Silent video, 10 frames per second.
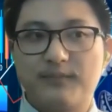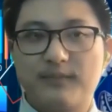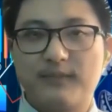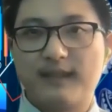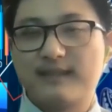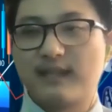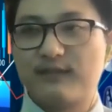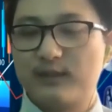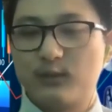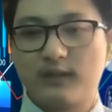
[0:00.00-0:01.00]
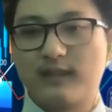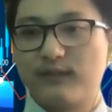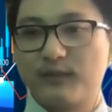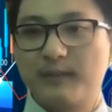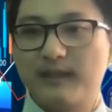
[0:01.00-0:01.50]
that's definitely worked out
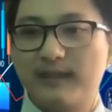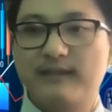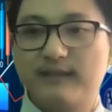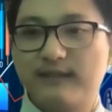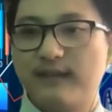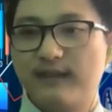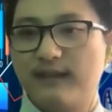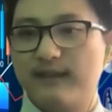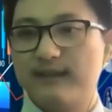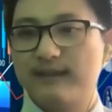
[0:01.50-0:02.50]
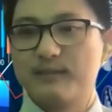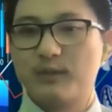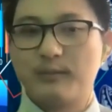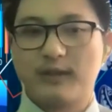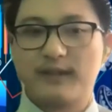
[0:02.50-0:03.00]
for me in this bull
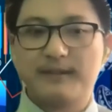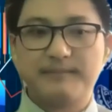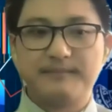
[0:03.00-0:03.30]
market.